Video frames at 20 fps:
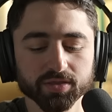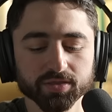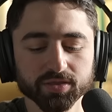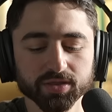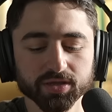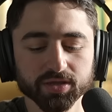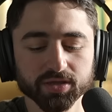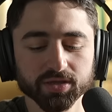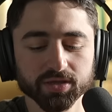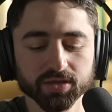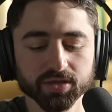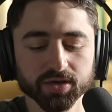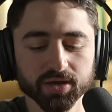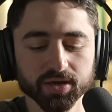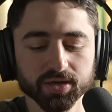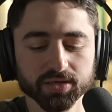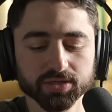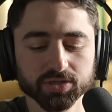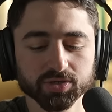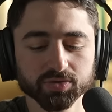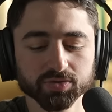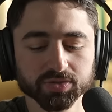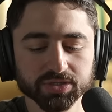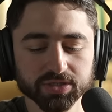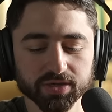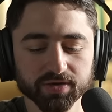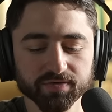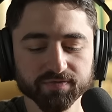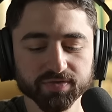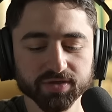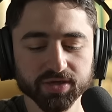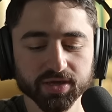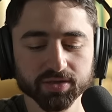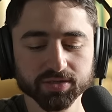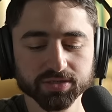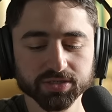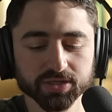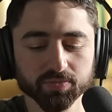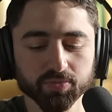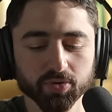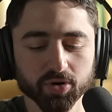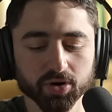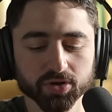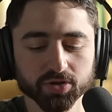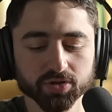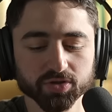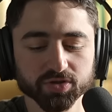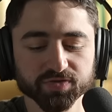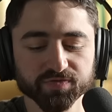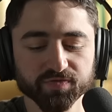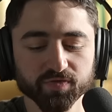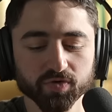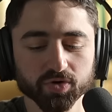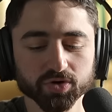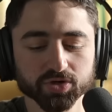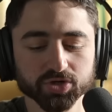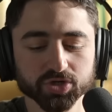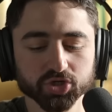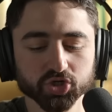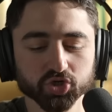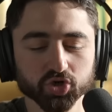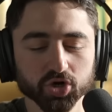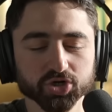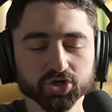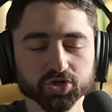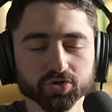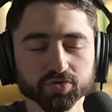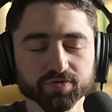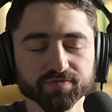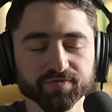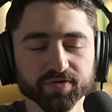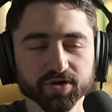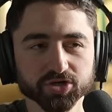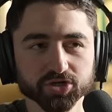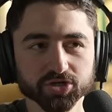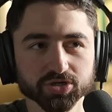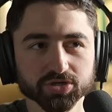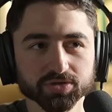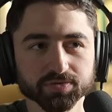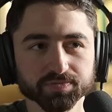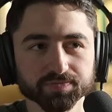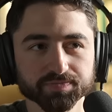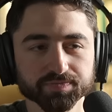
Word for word: the uh, use of the LDL particles for structural function,